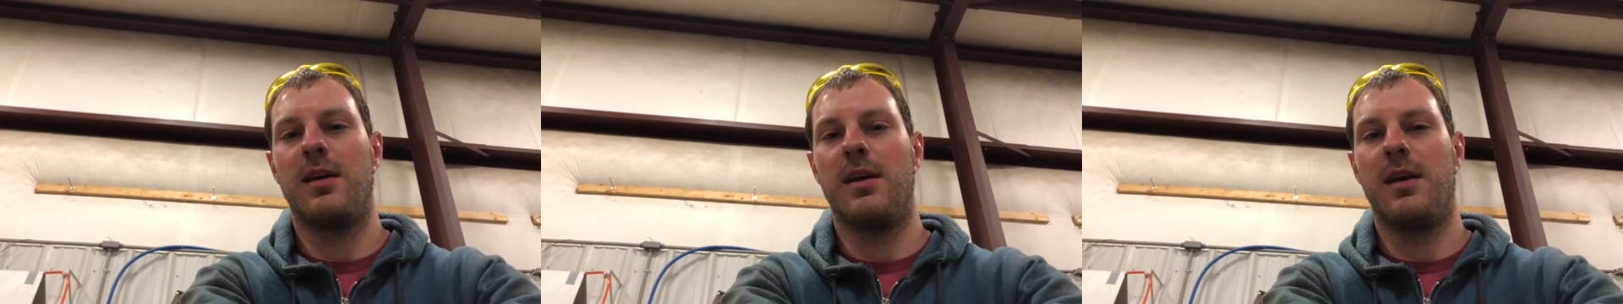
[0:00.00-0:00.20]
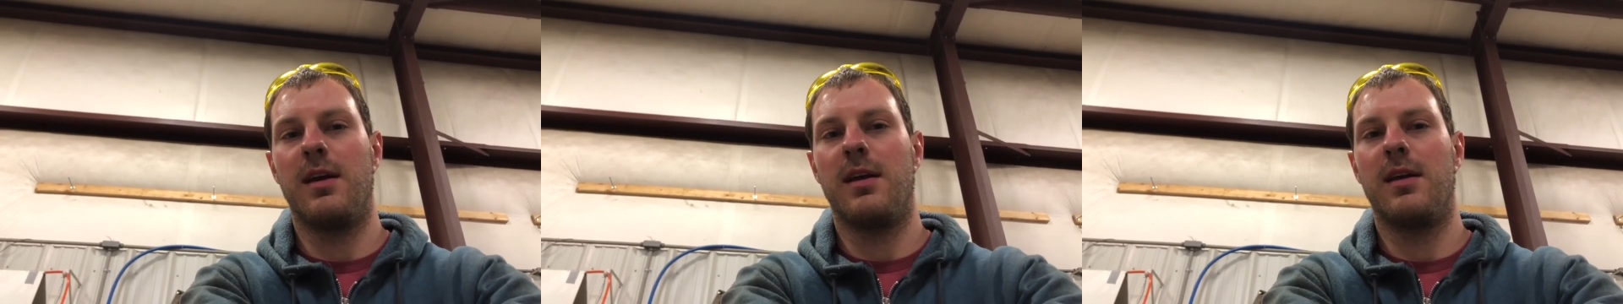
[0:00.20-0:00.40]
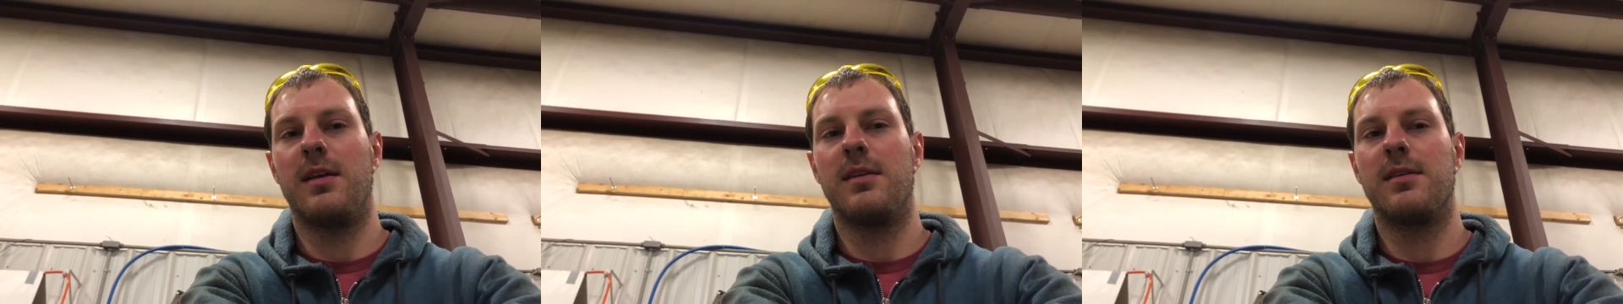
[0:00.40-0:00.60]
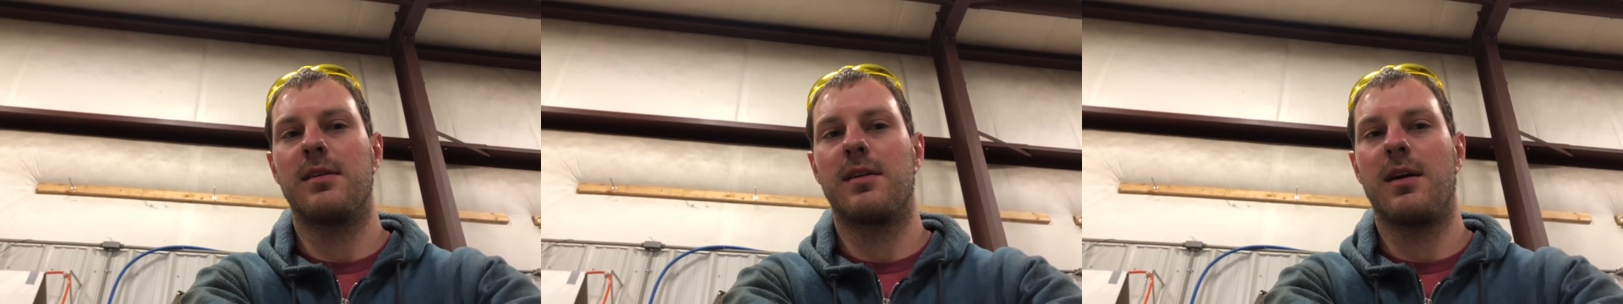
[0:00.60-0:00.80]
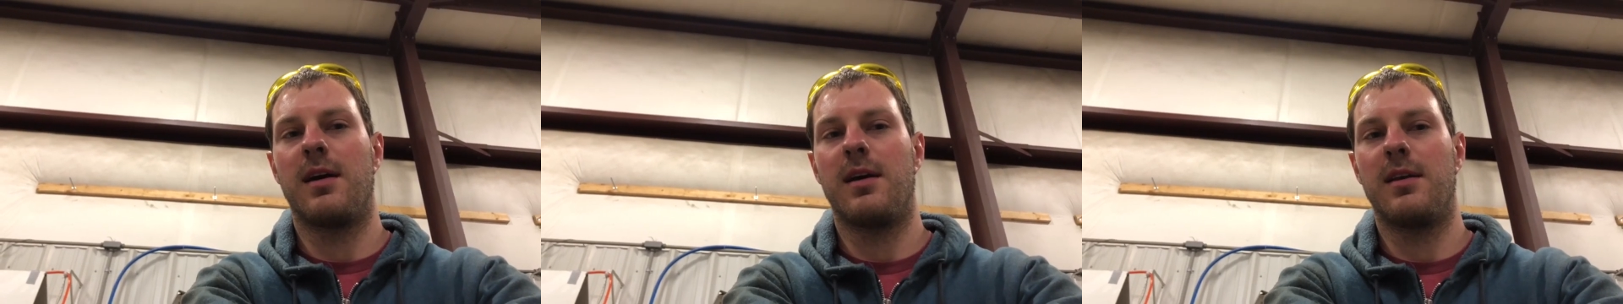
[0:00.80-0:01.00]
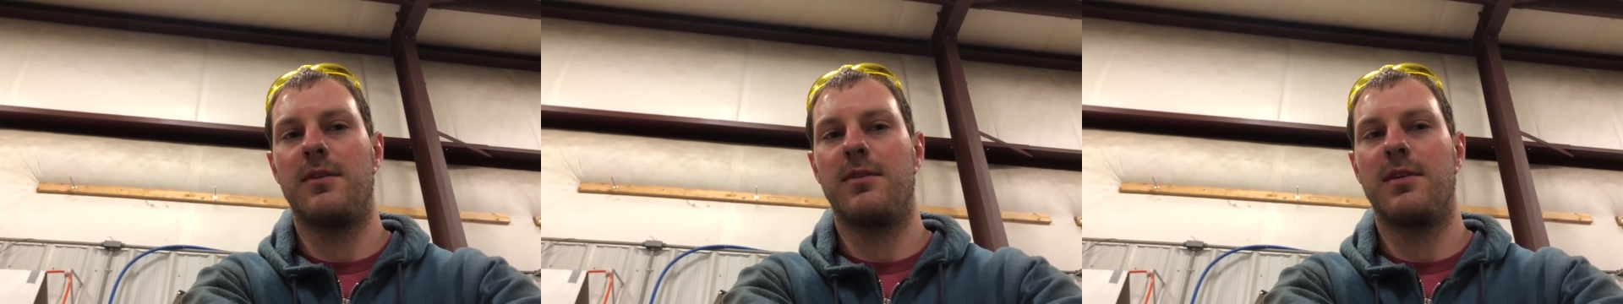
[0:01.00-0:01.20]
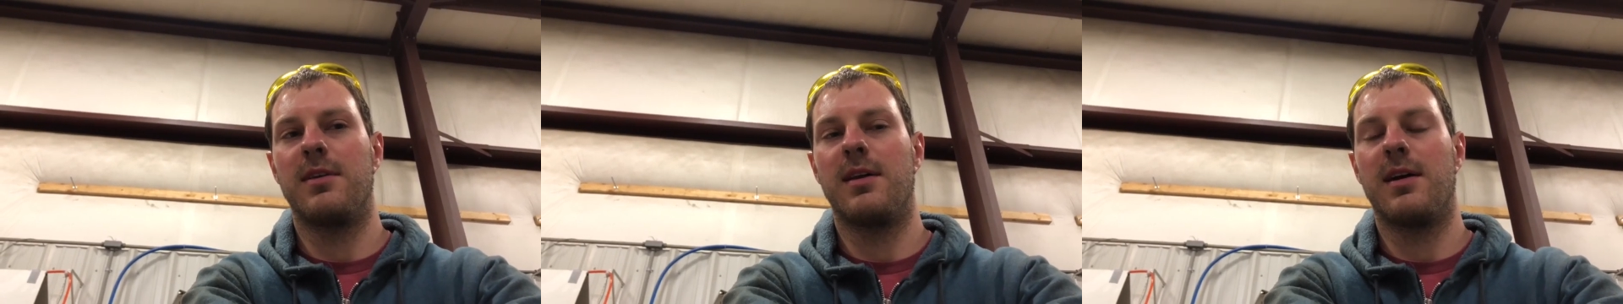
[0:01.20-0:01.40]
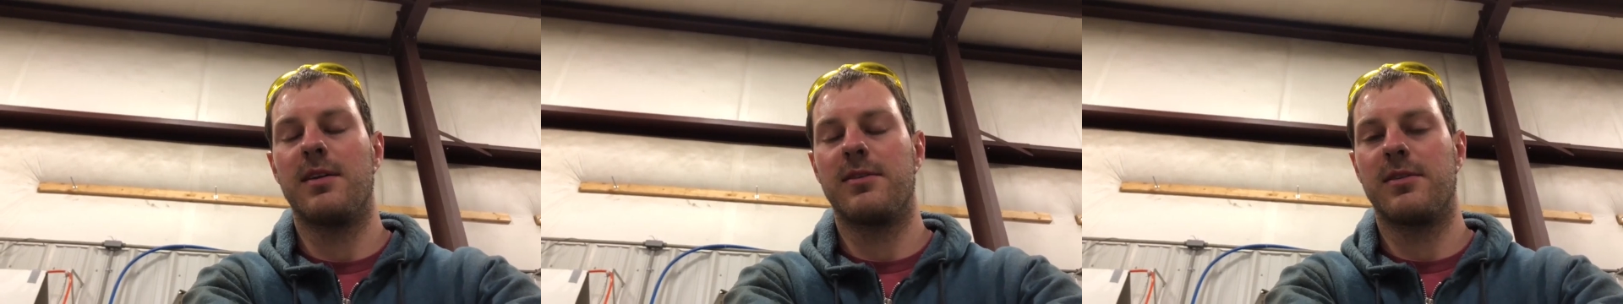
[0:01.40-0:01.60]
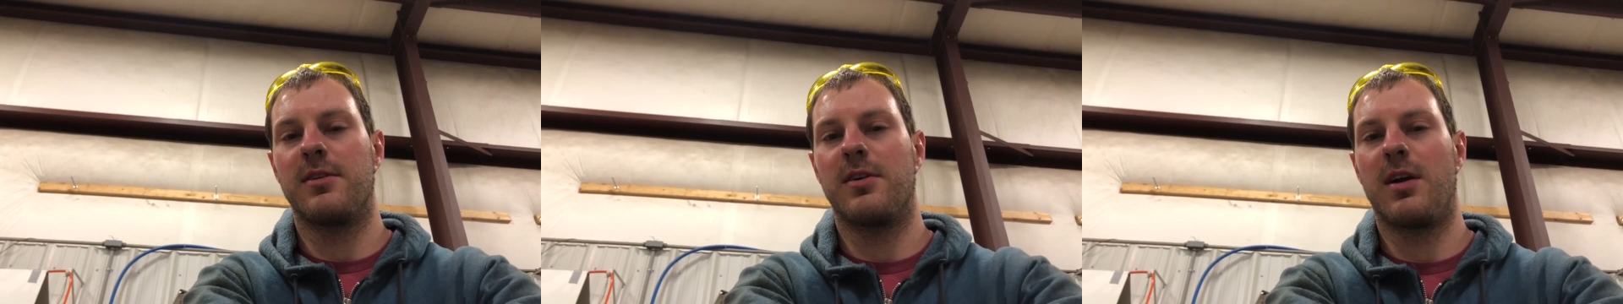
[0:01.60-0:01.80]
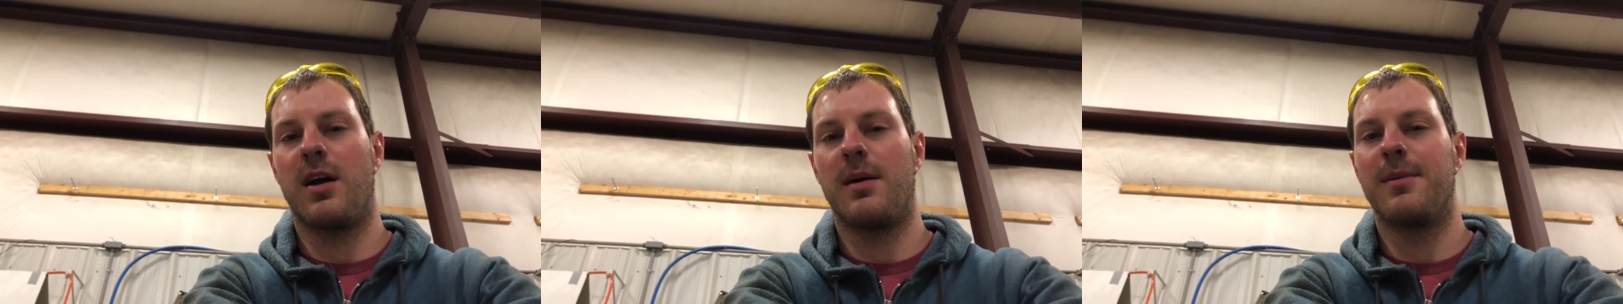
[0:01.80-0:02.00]
and kind of a not
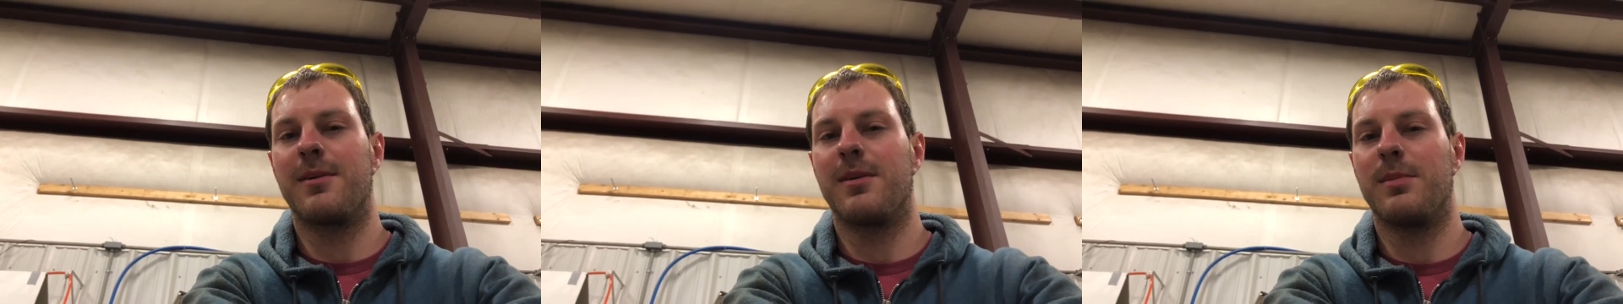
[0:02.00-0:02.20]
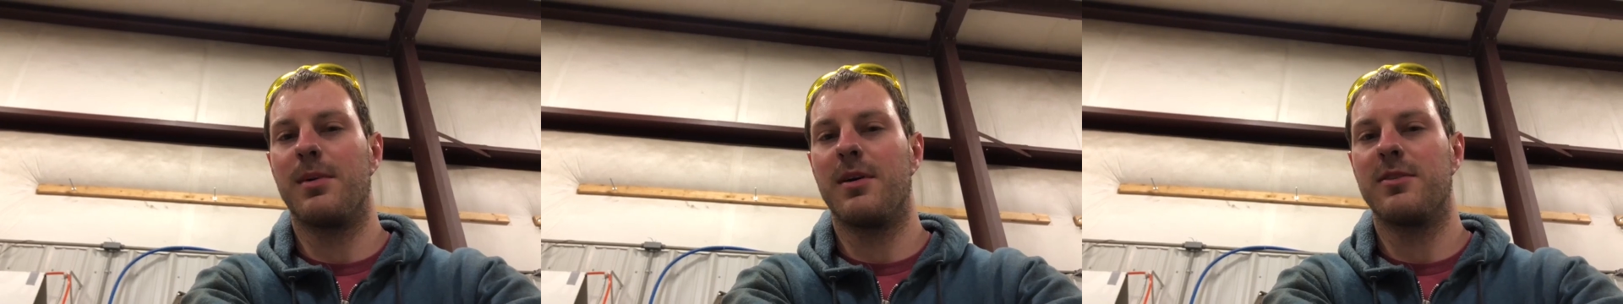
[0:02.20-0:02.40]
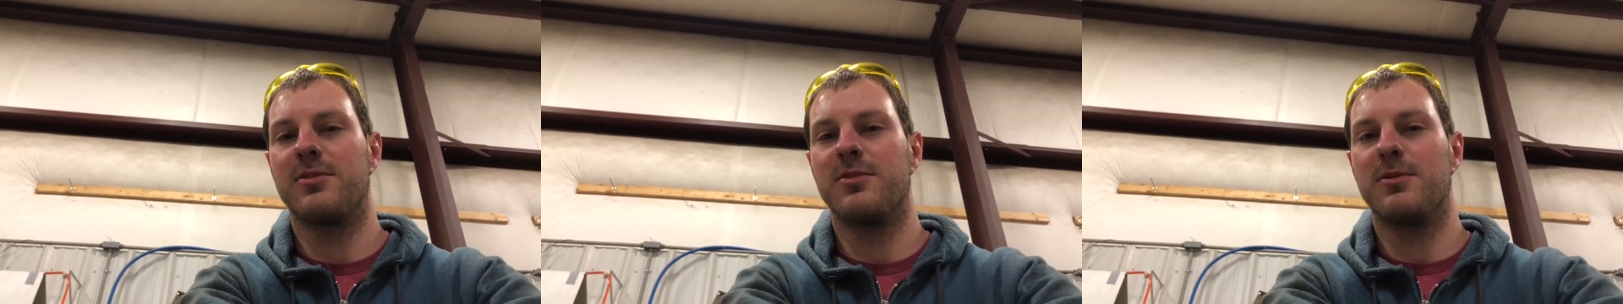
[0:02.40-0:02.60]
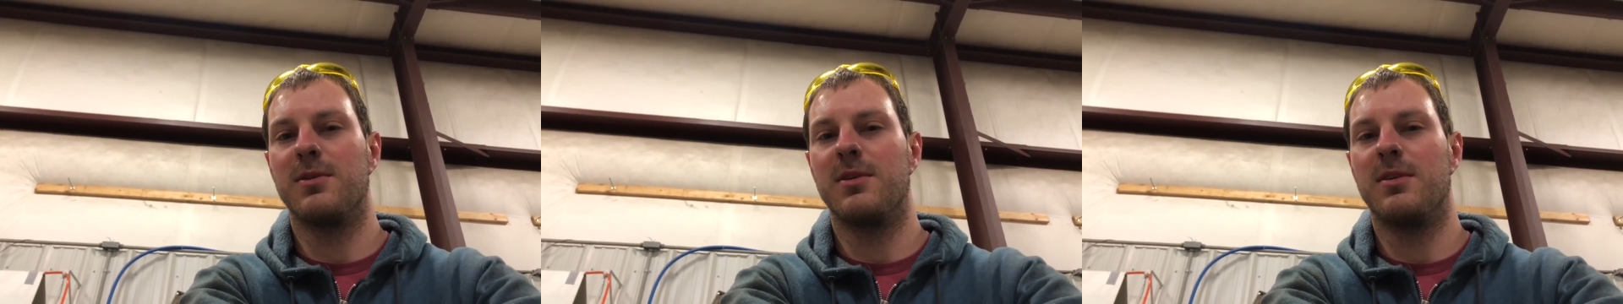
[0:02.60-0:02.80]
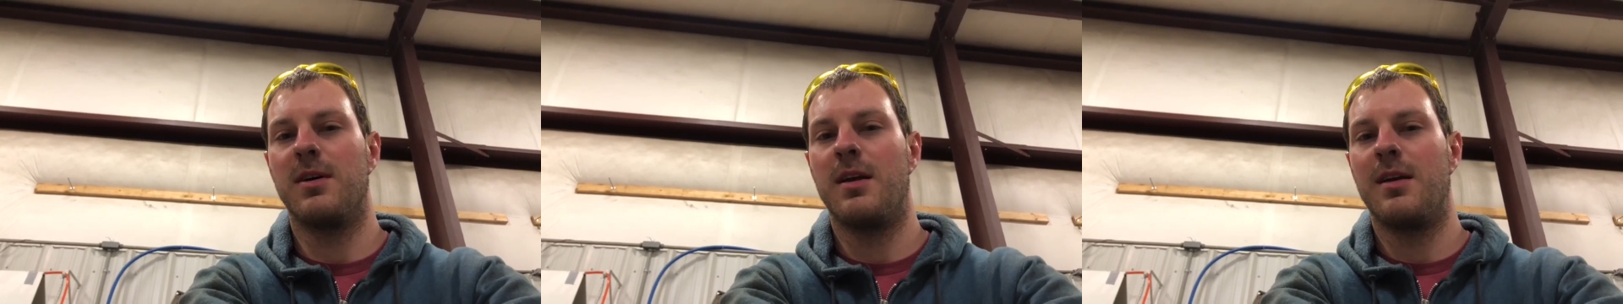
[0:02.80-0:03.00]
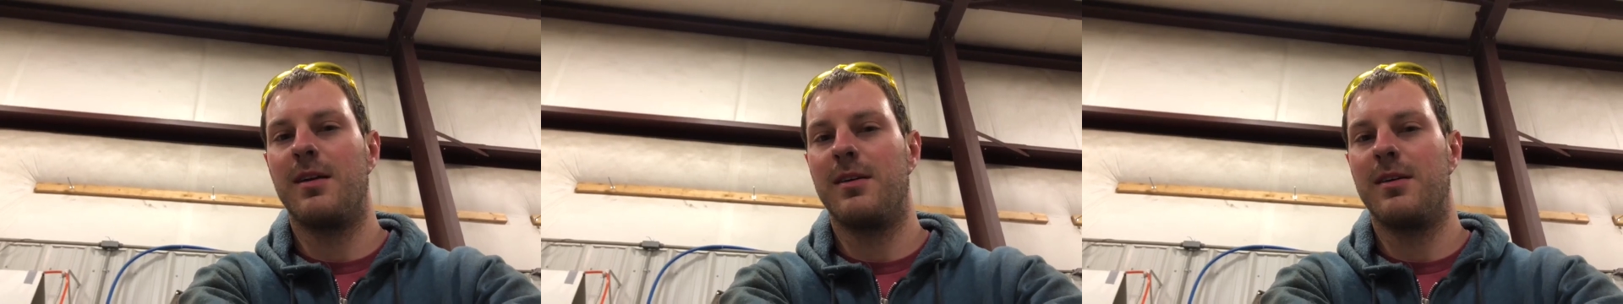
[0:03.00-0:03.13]
so common compressor wheel.